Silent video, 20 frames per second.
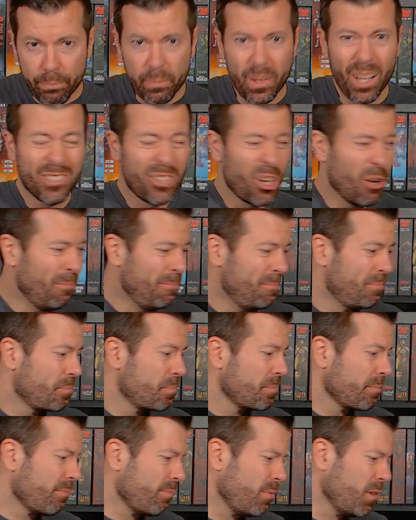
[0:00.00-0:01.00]
So,
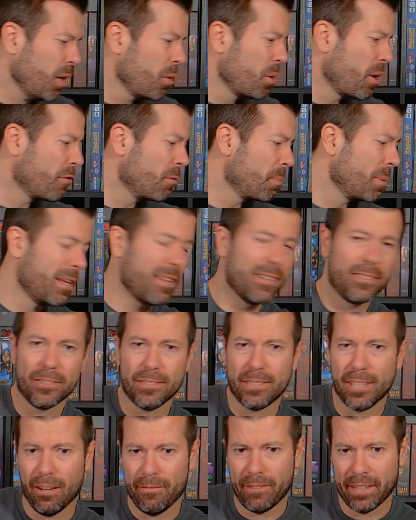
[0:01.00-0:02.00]
you have to play this
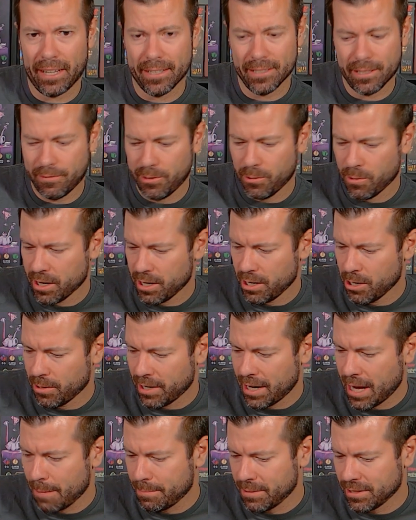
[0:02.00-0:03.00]
yourself, I guess, if you want to know what
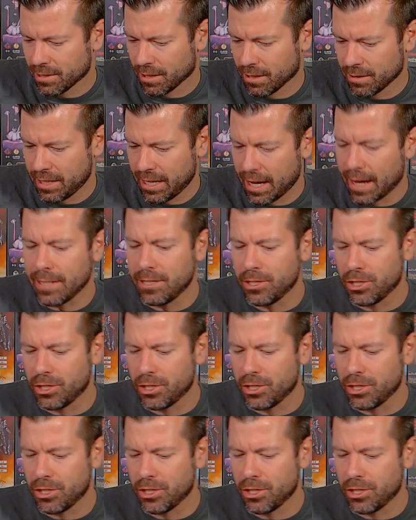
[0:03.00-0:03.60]
happens on the ice